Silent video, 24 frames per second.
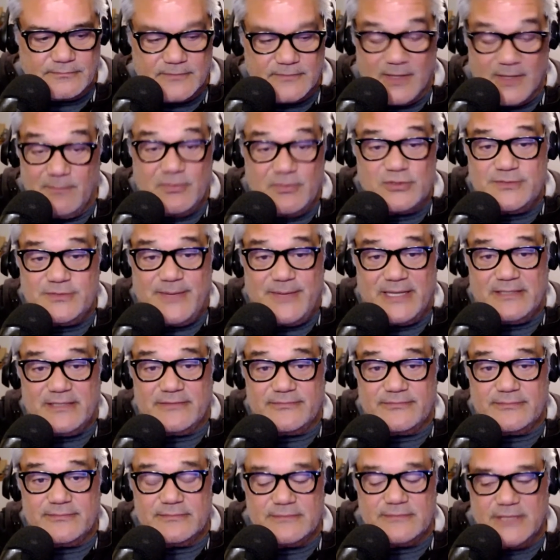perspective.
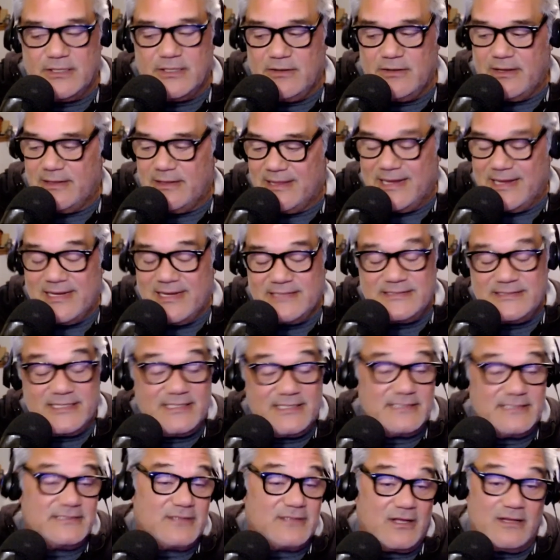Like I said,
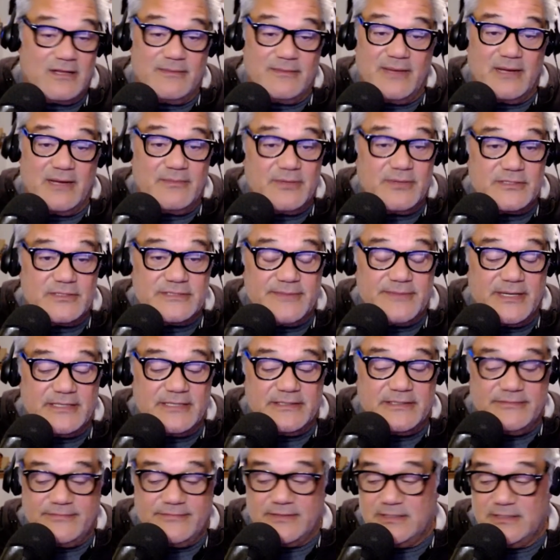it's all about
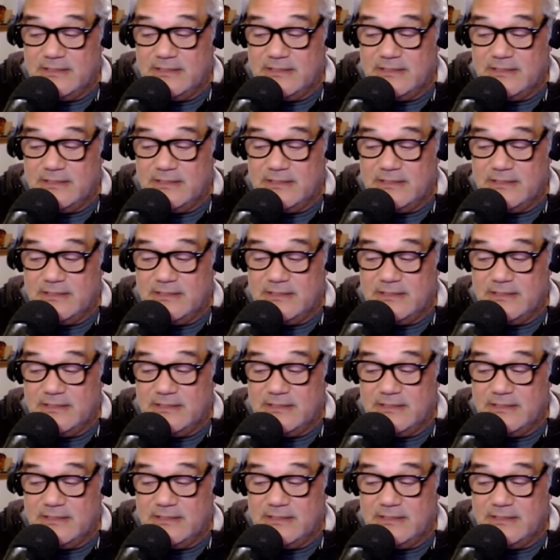perspective.